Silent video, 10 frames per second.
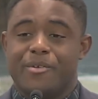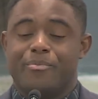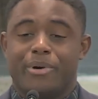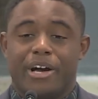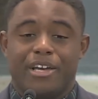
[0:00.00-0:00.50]

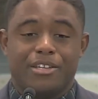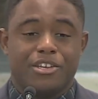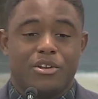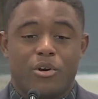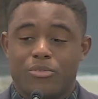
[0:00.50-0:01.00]
but
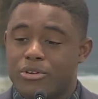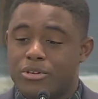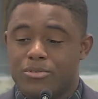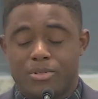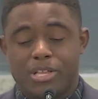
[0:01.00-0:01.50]
you know, they're
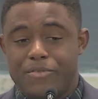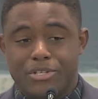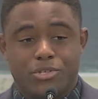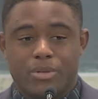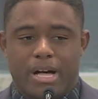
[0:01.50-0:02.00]
living
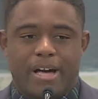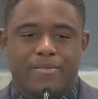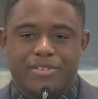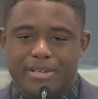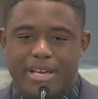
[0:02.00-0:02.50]
two
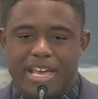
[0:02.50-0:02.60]
lives.